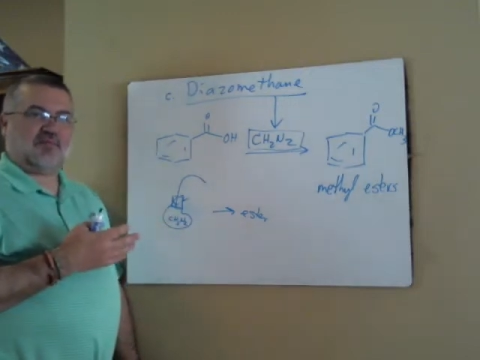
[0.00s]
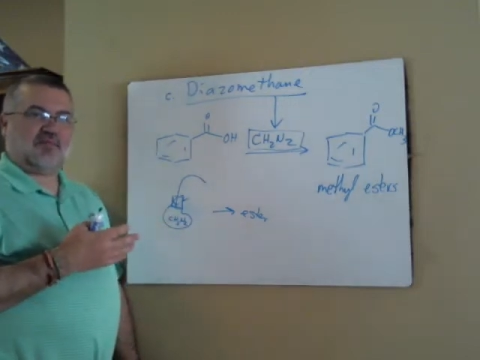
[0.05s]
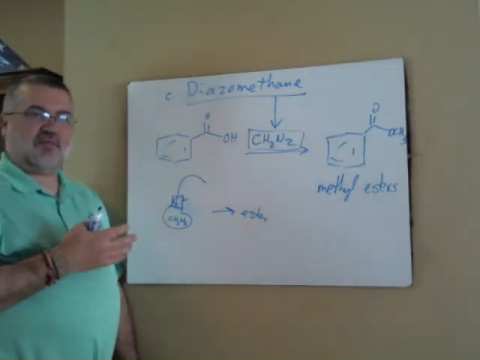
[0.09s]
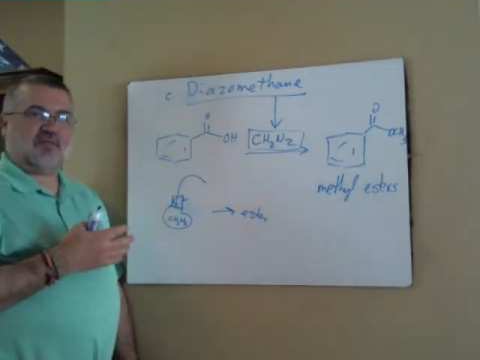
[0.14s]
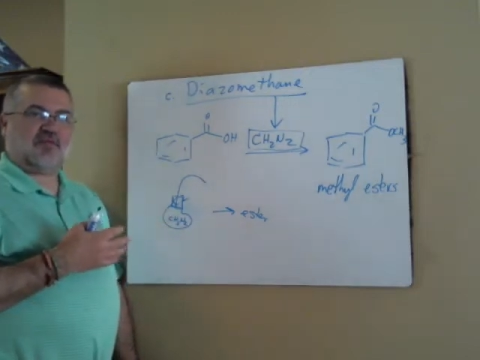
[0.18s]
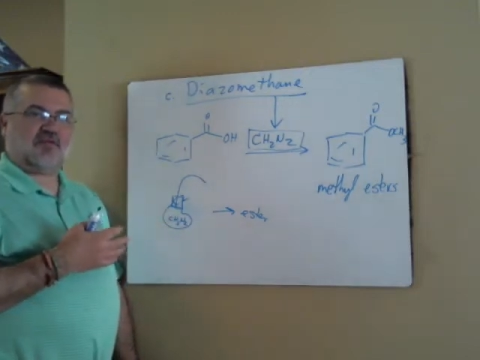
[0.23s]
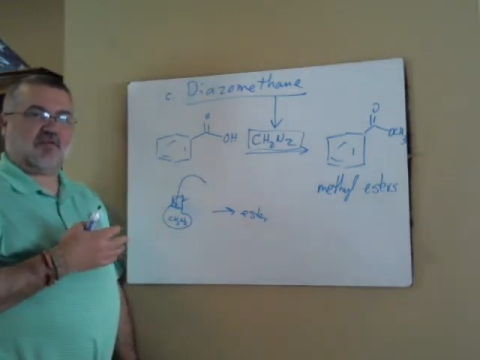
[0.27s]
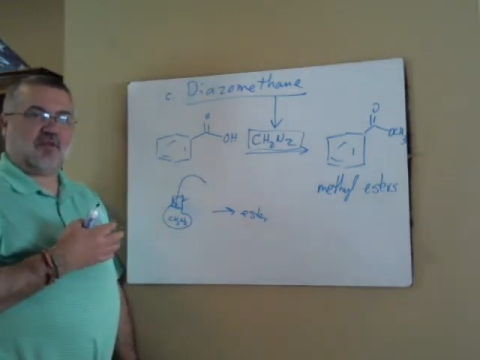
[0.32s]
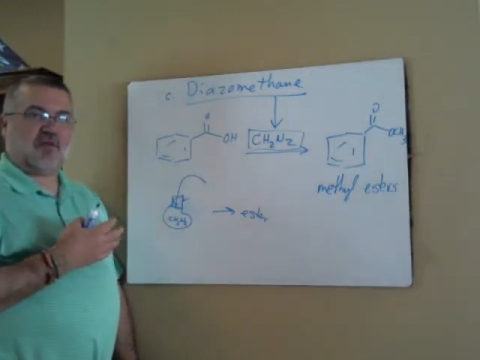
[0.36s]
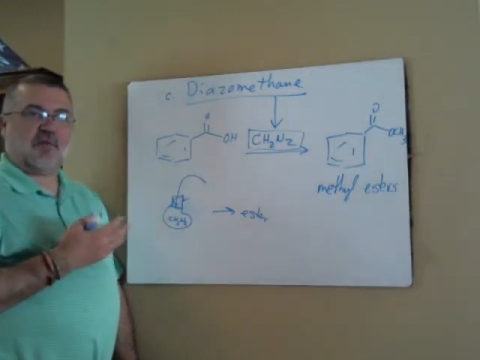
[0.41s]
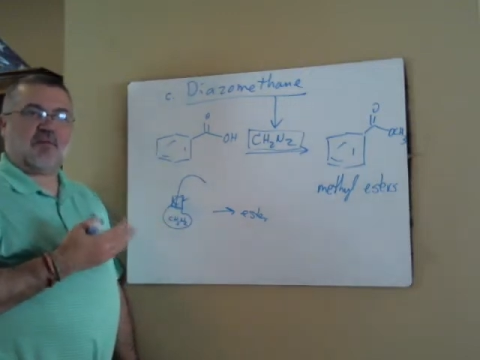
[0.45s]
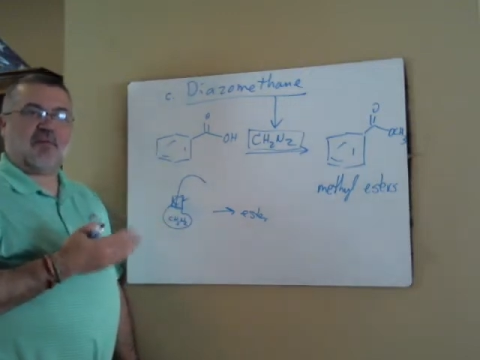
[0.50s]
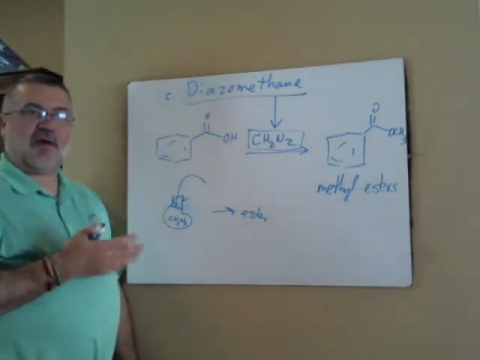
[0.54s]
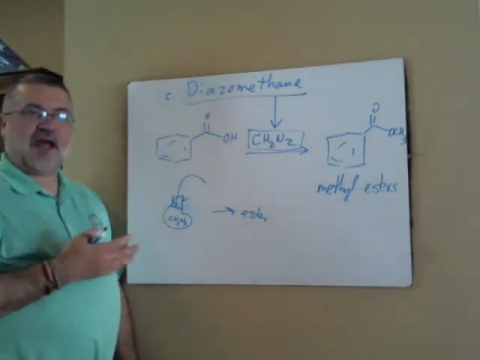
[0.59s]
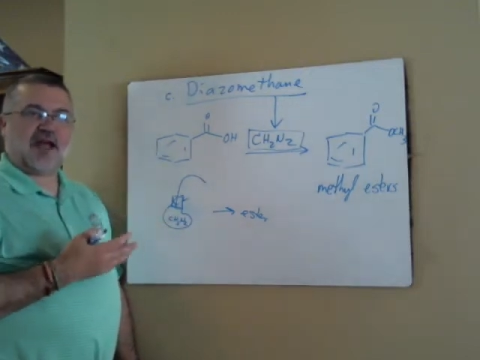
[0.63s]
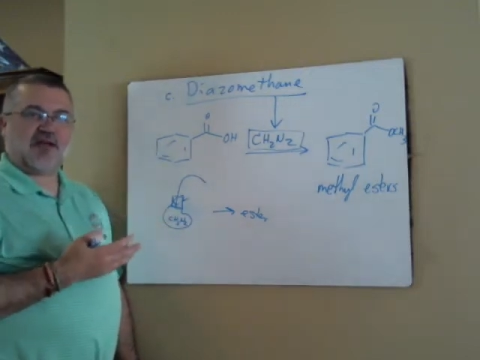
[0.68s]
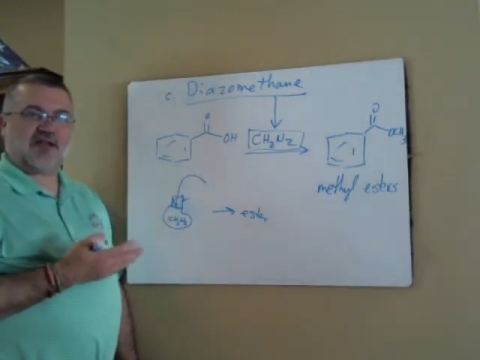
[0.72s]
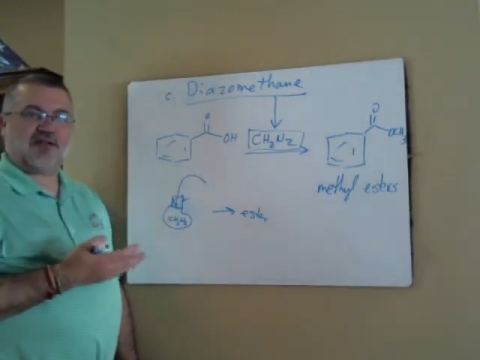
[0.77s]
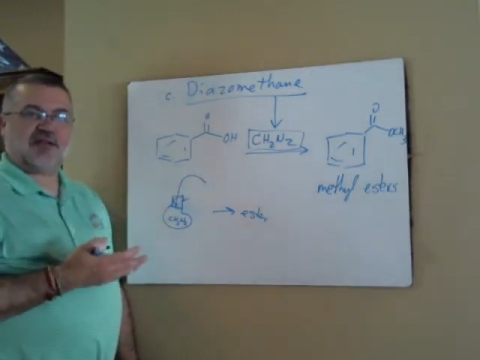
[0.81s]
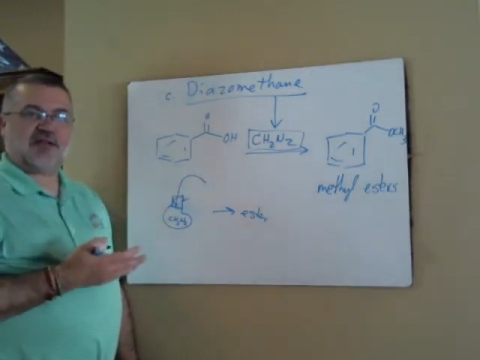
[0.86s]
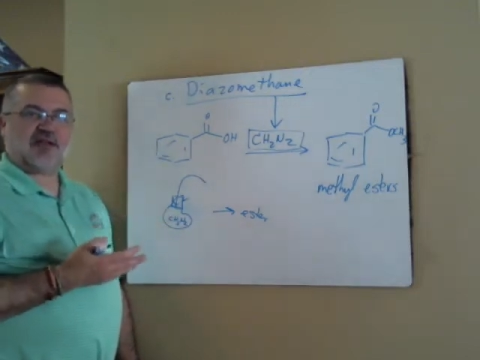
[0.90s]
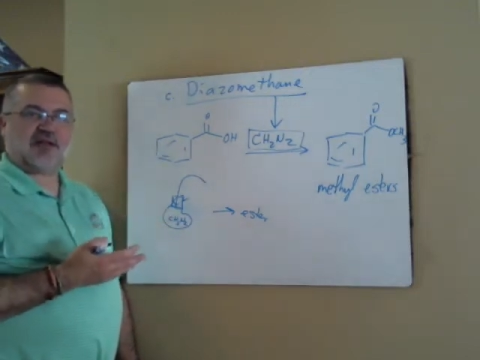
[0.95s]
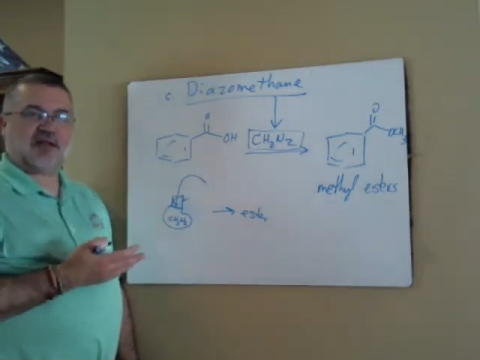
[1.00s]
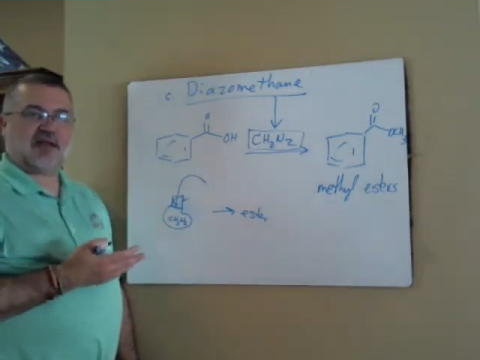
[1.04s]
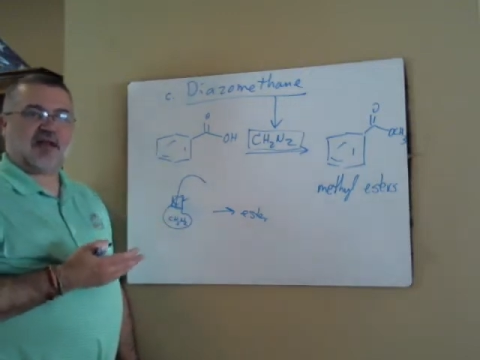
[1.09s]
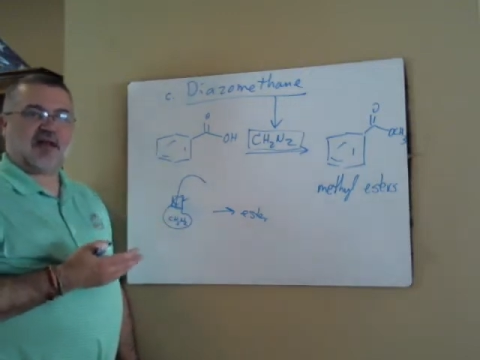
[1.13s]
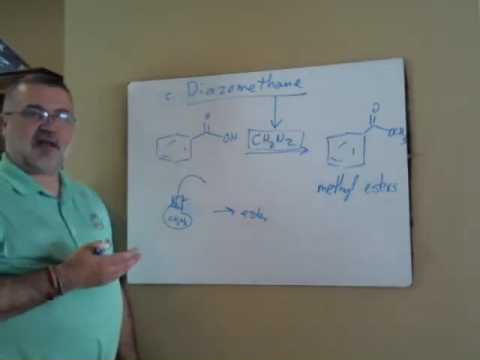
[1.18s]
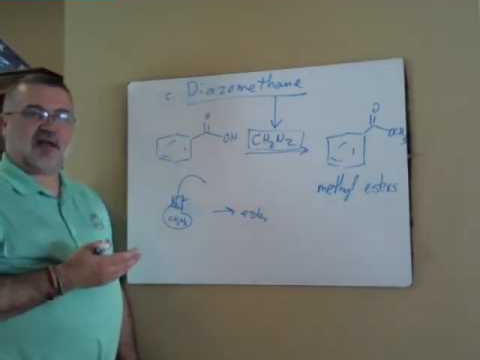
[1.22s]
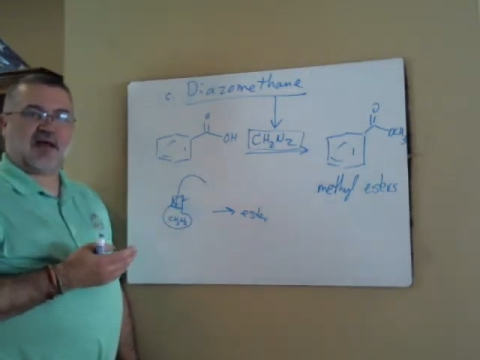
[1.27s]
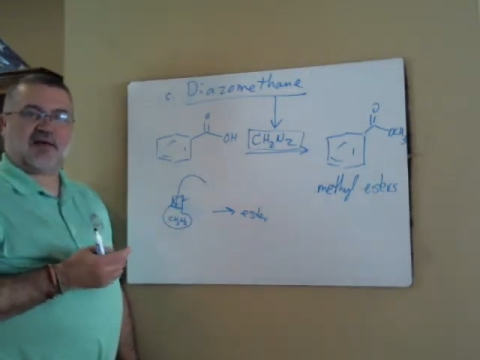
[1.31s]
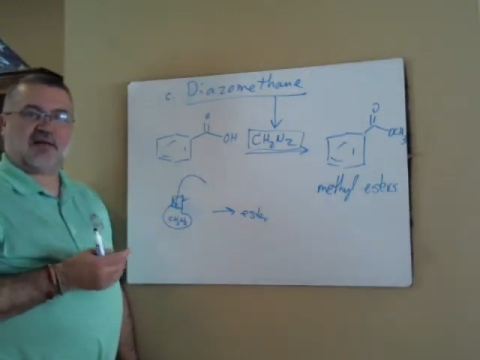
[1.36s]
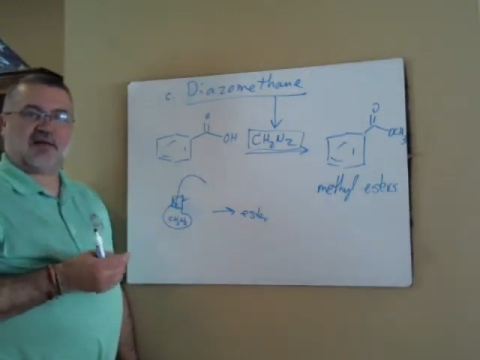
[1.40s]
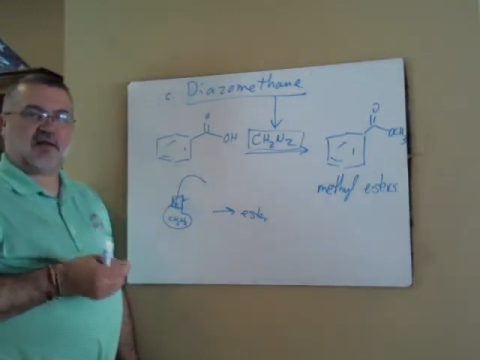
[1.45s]
formation
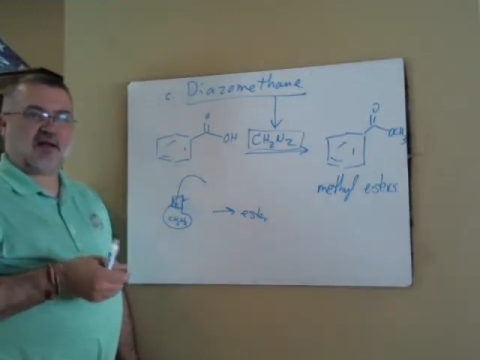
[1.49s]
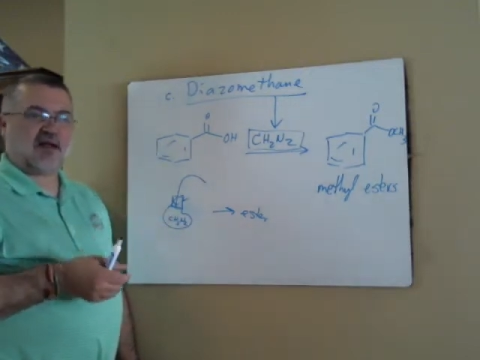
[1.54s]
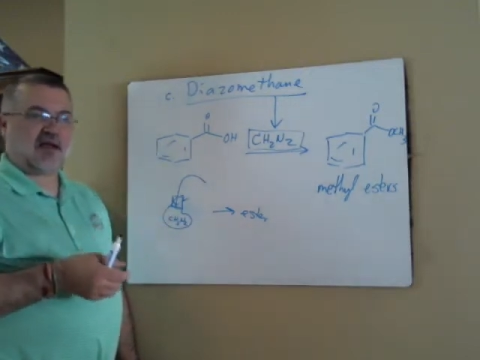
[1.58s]
kit that